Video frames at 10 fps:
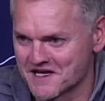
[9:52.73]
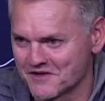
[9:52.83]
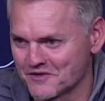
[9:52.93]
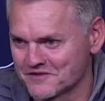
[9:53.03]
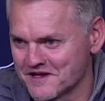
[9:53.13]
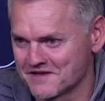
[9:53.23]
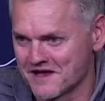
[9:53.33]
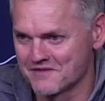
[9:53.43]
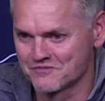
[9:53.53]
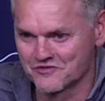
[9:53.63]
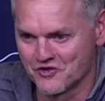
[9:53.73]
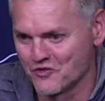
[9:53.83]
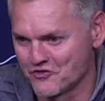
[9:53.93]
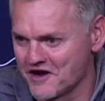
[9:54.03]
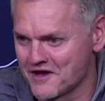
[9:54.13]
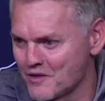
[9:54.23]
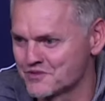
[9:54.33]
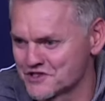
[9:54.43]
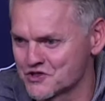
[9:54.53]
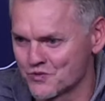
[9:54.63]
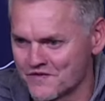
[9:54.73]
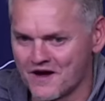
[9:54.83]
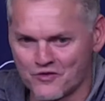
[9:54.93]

taking on and and you know creating competition with